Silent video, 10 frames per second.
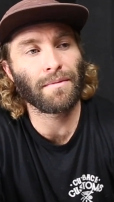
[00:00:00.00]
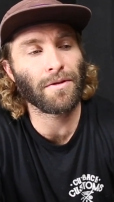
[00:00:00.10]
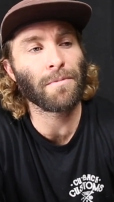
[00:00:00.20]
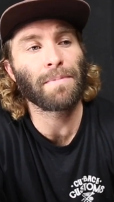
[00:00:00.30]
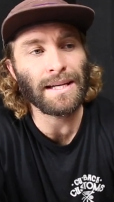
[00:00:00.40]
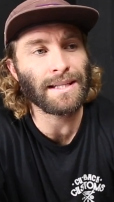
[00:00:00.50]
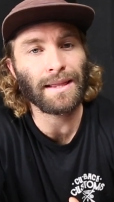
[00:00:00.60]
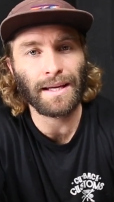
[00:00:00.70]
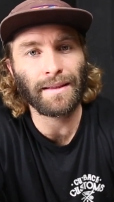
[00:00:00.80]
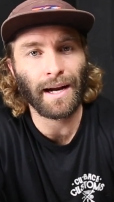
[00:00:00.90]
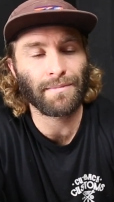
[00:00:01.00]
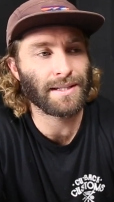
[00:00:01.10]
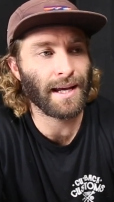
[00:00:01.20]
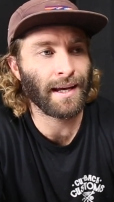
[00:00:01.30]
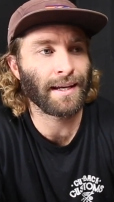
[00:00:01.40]
the basic thing that I'm
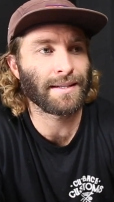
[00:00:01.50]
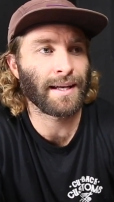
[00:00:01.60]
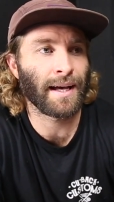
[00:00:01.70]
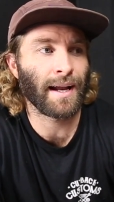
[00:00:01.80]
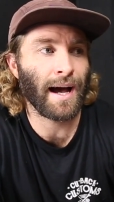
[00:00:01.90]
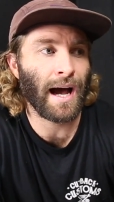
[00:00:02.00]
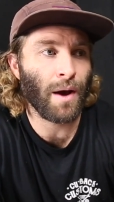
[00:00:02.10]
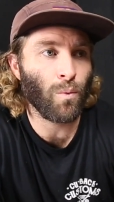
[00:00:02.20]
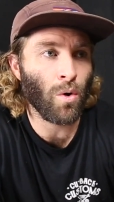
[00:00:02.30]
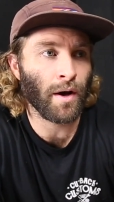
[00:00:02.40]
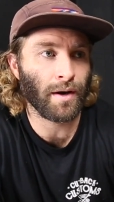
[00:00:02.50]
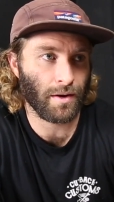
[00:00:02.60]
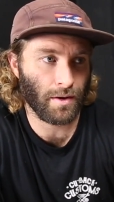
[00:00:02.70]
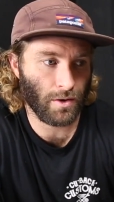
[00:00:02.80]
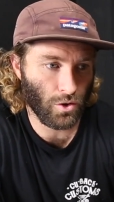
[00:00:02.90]
saying is that I want
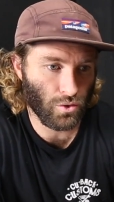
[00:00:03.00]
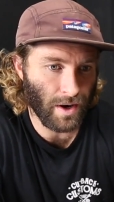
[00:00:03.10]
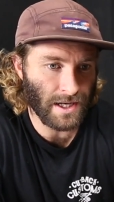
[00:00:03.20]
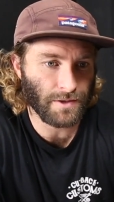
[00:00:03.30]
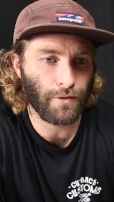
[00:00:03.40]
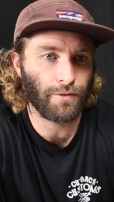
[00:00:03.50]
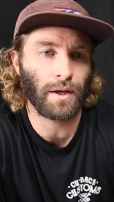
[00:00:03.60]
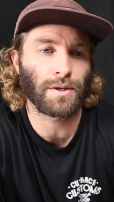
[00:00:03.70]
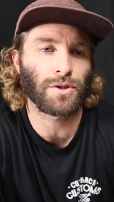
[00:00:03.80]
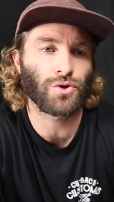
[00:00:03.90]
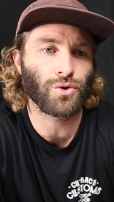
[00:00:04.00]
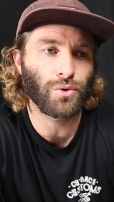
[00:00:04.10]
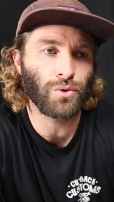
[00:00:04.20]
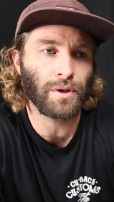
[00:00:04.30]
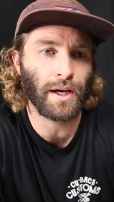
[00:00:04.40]
CrossFit affiliates to
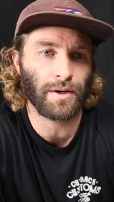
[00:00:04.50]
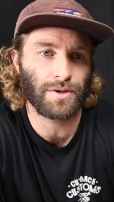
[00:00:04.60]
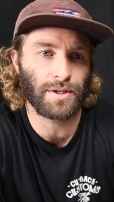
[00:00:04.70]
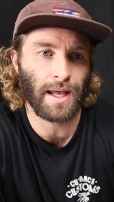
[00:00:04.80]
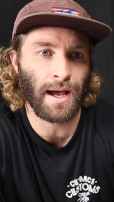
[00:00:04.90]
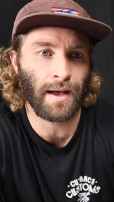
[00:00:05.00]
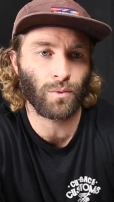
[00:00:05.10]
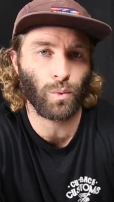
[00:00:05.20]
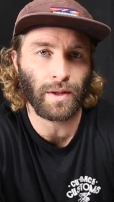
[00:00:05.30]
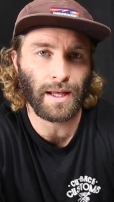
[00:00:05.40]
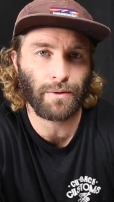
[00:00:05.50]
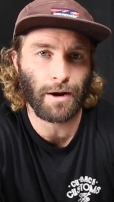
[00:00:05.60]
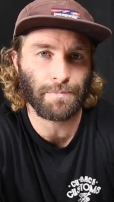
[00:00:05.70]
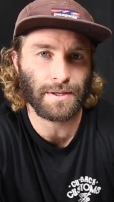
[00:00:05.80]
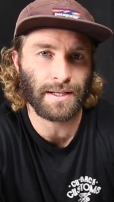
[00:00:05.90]
truly understand what they
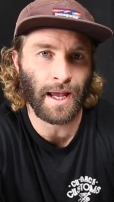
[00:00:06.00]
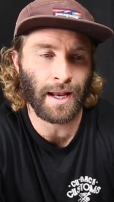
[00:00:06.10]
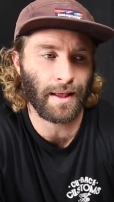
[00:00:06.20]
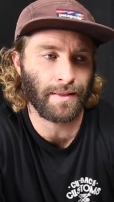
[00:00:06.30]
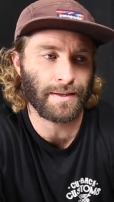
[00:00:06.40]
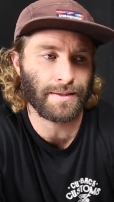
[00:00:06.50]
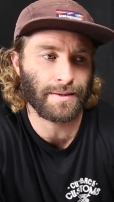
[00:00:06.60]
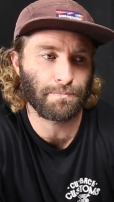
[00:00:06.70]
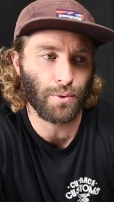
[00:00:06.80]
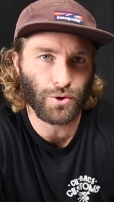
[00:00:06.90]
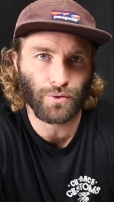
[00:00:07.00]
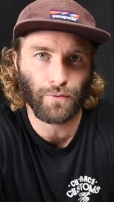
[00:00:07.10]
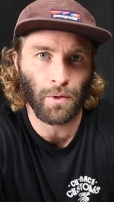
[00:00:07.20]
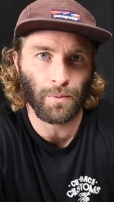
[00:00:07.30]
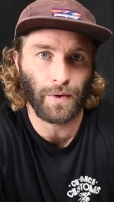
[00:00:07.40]
represent in this push
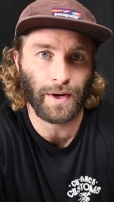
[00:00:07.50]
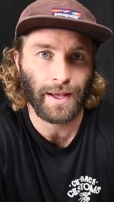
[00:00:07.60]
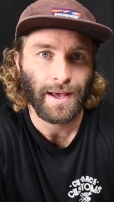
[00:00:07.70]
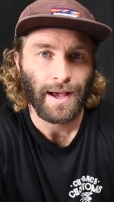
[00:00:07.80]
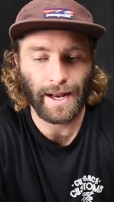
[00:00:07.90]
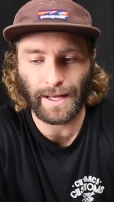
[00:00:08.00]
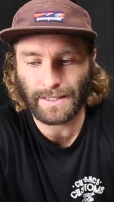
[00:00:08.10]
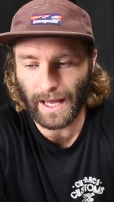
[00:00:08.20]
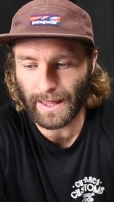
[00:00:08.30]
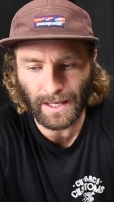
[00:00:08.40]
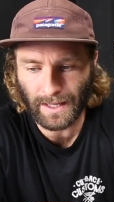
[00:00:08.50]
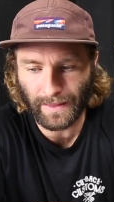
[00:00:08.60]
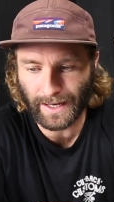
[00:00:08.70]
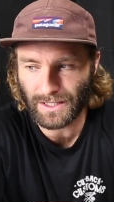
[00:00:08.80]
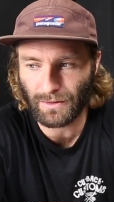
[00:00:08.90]
forward. And I think in
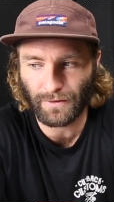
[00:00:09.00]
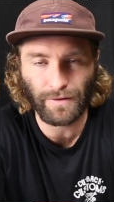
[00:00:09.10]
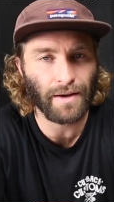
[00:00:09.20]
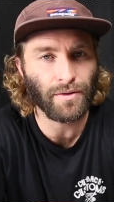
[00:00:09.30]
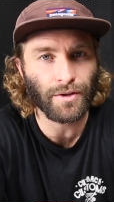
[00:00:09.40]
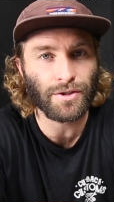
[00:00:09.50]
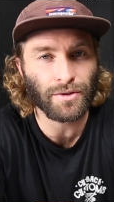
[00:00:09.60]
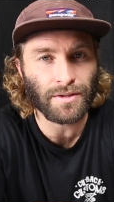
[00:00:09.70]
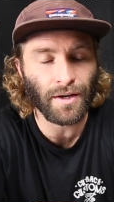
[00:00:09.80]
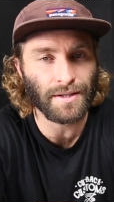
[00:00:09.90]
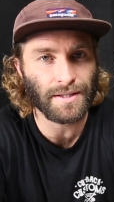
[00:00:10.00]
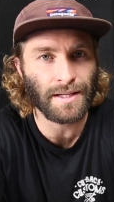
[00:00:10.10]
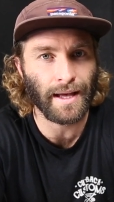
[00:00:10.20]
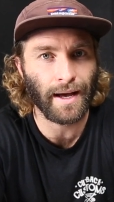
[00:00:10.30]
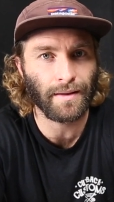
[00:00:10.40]
the next 3 to 5 years, you'll start to
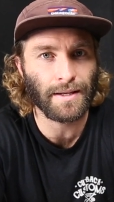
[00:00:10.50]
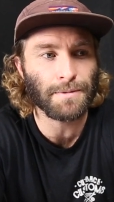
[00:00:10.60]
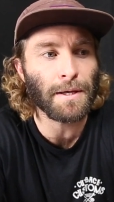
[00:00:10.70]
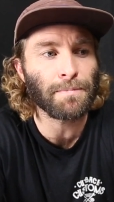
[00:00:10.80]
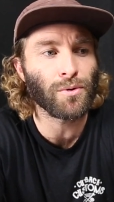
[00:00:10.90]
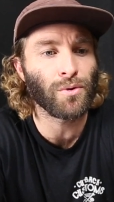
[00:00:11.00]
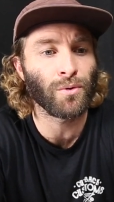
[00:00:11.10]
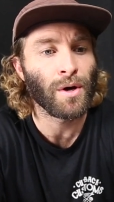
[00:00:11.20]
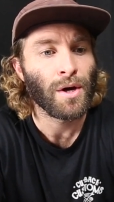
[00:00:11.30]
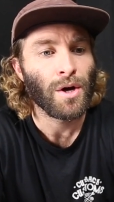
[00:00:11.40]
see that. These people who